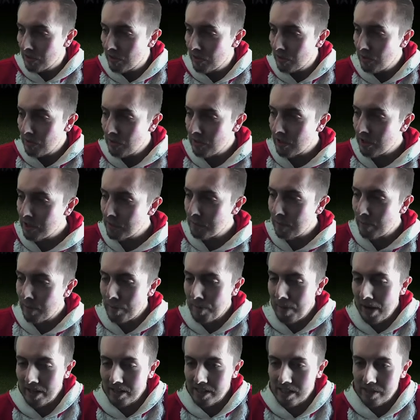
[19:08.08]
Who knows? But we
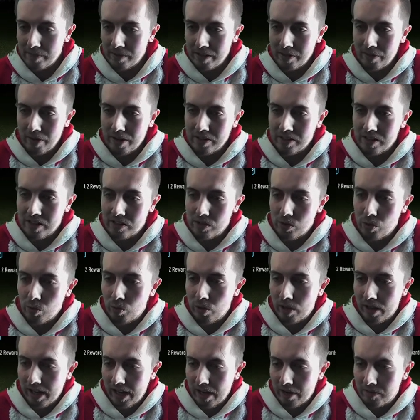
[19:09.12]
battered him anyway, so that's all
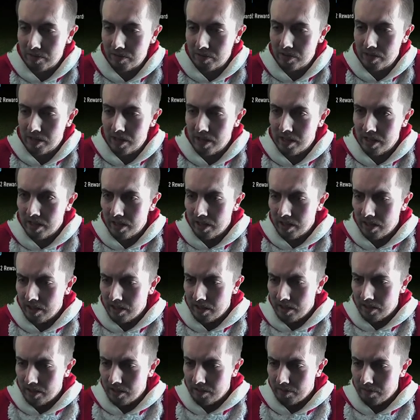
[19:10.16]
that counts.
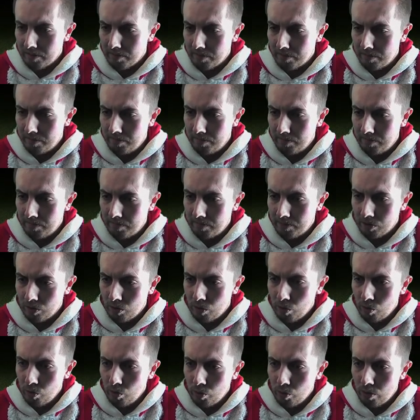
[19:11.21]
It's
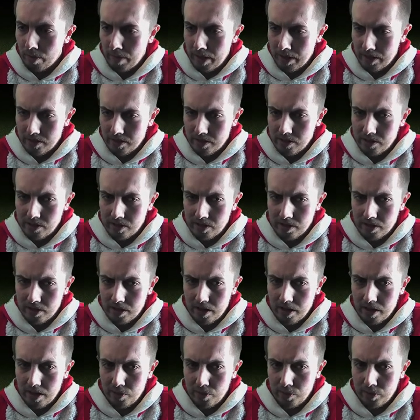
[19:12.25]
all that matters.
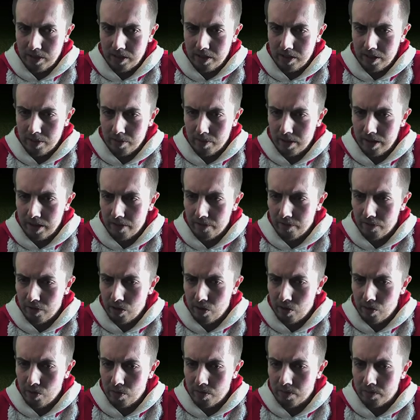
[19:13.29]
We did complete a
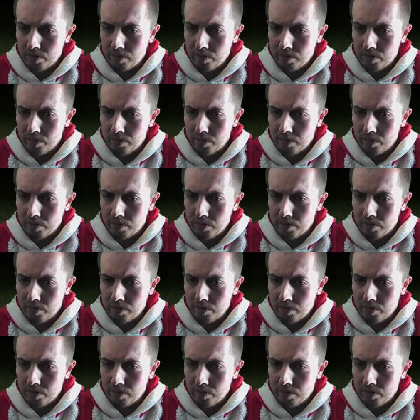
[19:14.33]
few...